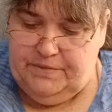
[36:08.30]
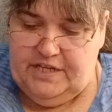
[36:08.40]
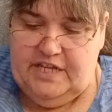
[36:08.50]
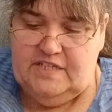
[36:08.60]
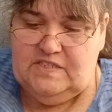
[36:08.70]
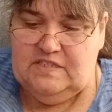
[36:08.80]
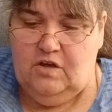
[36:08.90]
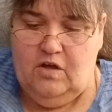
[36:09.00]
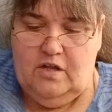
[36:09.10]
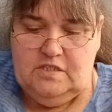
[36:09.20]
but it's
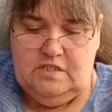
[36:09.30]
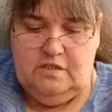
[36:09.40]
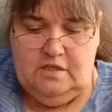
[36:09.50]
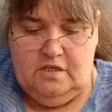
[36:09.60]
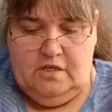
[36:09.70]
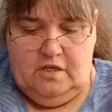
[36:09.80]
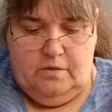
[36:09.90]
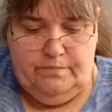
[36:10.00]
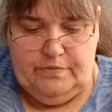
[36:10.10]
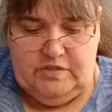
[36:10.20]
called
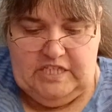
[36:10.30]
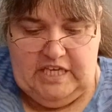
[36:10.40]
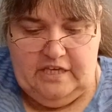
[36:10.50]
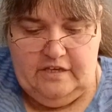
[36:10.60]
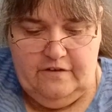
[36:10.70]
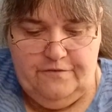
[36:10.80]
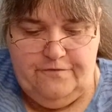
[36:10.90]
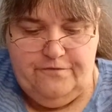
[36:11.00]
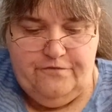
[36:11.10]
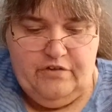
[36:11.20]
Boutique
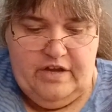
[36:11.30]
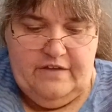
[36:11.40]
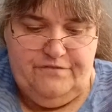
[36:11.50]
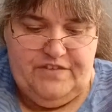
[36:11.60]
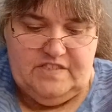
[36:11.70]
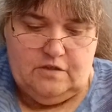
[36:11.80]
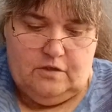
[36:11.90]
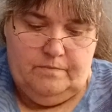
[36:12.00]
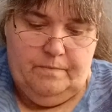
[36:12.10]
Fizzle.